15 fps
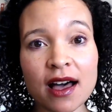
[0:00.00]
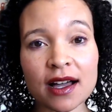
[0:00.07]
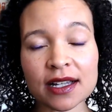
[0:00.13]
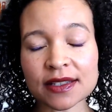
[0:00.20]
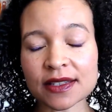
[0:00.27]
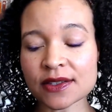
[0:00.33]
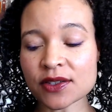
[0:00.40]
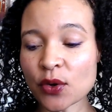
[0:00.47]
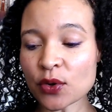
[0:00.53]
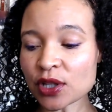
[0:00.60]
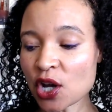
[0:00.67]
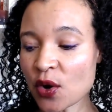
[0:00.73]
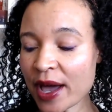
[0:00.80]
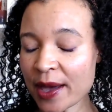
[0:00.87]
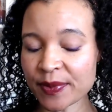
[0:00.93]

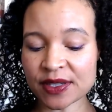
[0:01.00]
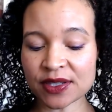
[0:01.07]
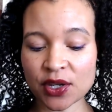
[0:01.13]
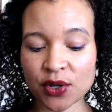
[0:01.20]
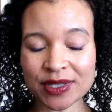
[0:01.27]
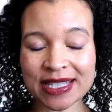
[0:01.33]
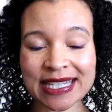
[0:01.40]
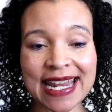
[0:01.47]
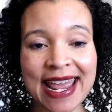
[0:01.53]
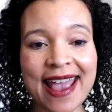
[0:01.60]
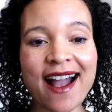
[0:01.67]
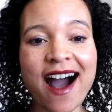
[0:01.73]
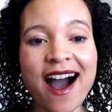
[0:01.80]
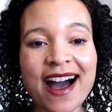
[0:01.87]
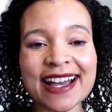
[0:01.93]
solo episode today
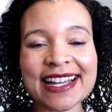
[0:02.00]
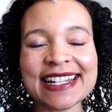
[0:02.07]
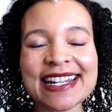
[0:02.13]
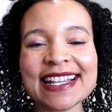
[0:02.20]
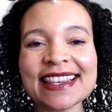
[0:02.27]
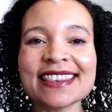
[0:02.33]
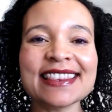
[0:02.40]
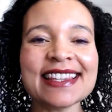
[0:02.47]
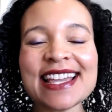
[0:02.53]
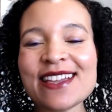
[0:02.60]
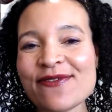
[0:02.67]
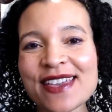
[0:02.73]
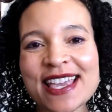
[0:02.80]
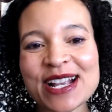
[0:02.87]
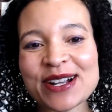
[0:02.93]
on
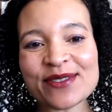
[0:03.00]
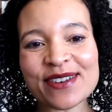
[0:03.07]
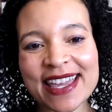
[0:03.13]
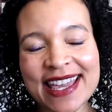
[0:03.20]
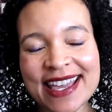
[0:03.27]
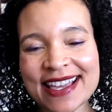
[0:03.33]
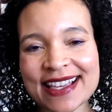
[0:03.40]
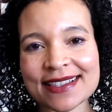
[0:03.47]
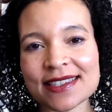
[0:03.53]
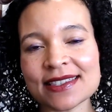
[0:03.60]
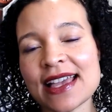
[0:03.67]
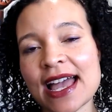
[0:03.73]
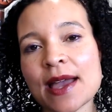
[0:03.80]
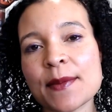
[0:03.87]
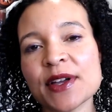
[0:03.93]
leafy greens.
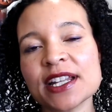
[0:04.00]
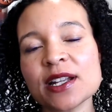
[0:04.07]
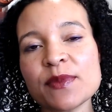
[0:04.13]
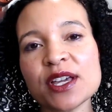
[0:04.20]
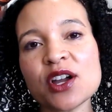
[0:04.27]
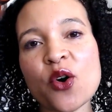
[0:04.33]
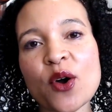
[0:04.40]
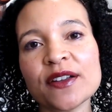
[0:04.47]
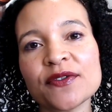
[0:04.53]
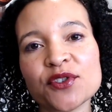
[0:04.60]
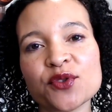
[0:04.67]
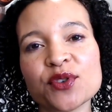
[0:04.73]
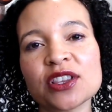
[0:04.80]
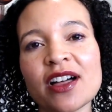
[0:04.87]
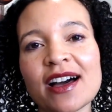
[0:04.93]
I am going to be going through
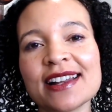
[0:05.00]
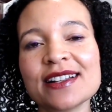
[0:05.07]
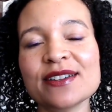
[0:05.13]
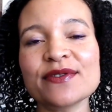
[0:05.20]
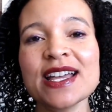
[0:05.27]
a lot of